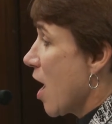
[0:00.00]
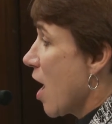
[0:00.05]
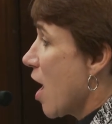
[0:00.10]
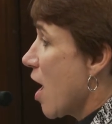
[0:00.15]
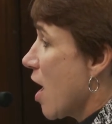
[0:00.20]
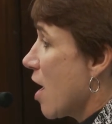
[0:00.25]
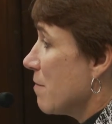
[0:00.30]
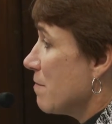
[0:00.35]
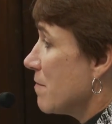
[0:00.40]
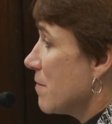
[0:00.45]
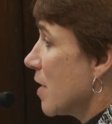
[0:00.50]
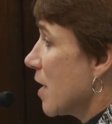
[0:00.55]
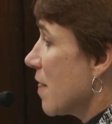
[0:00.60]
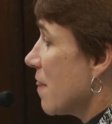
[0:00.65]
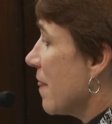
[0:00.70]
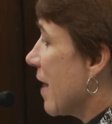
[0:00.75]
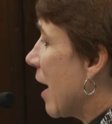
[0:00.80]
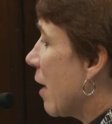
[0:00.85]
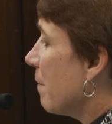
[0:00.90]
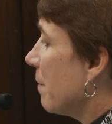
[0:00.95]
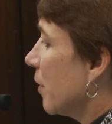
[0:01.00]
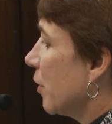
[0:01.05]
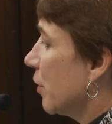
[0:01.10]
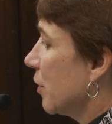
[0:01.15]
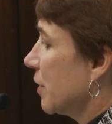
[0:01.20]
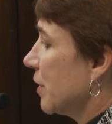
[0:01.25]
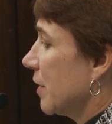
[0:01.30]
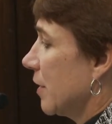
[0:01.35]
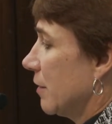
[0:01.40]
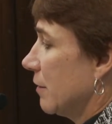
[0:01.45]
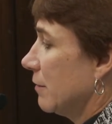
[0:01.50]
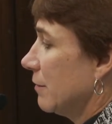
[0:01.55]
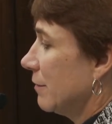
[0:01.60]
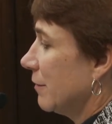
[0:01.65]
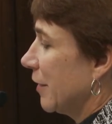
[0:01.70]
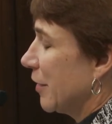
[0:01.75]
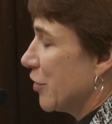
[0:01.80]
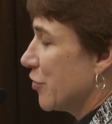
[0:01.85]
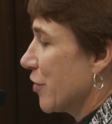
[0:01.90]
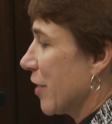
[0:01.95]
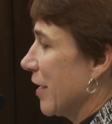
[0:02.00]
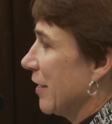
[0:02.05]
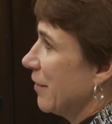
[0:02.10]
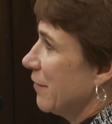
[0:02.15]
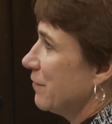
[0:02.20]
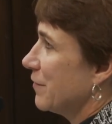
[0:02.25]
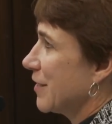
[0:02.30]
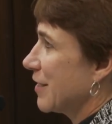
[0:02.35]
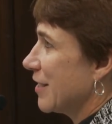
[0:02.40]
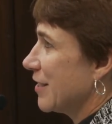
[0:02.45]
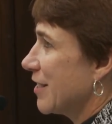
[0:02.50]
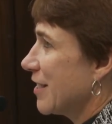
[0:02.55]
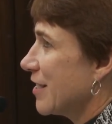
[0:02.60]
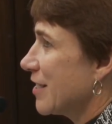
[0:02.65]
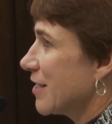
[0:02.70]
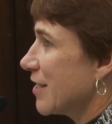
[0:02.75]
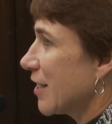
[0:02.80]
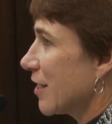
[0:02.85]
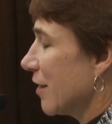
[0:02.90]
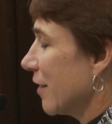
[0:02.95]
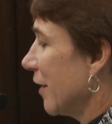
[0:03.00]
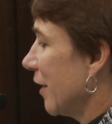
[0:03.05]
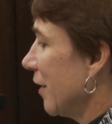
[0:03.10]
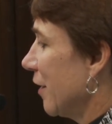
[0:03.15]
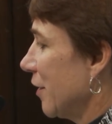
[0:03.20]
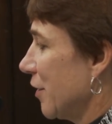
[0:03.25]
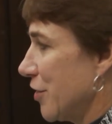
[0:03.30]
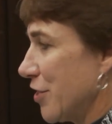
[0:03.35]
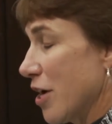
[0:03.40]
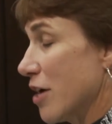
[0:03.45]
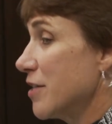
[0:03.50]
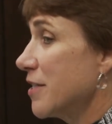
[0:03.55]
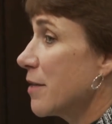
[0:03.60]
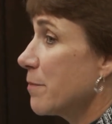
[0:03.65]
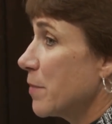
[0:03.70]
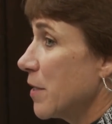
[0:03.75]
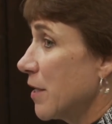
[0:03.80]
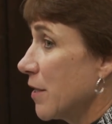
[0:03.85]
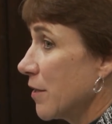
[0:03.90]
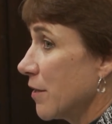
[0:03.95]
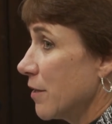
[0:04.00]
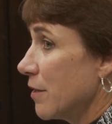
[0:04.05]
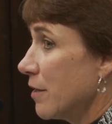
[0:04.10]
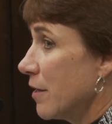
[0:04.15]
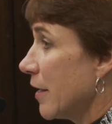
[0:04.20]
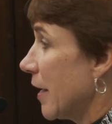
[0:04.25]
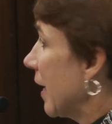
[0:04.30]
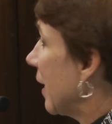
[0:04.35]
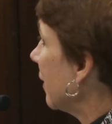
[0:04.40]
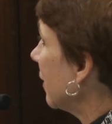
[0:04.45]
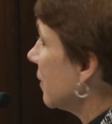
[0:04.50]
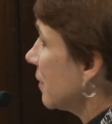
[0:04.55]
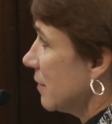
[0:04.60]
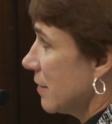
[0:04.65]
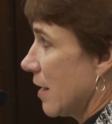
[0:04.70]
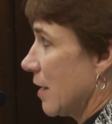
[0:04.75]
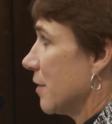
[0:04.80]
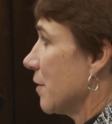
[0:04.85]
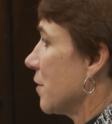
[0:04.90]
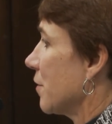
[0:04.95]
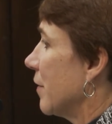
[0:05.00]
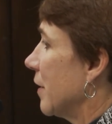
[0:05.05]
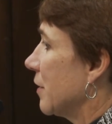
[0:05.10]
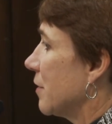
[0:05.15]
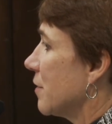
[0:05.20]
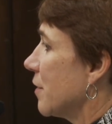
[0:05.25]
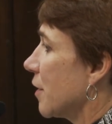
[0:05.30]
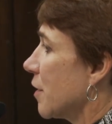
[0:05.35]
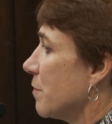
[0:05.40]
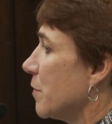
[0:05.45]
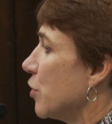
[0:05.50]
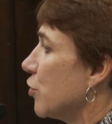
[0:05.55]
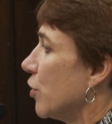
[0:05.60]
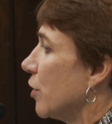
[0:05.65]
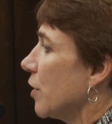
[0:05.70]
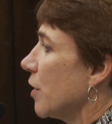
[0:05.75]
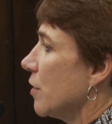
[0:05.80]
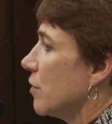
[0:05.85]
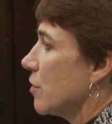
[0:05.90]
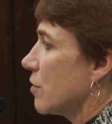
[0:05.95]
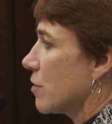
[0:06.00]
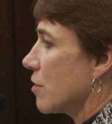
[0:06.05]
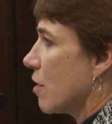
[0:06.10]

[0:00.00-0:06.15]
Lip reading: that person, you know, kind of statistically does appear and is not a threat to the community. Your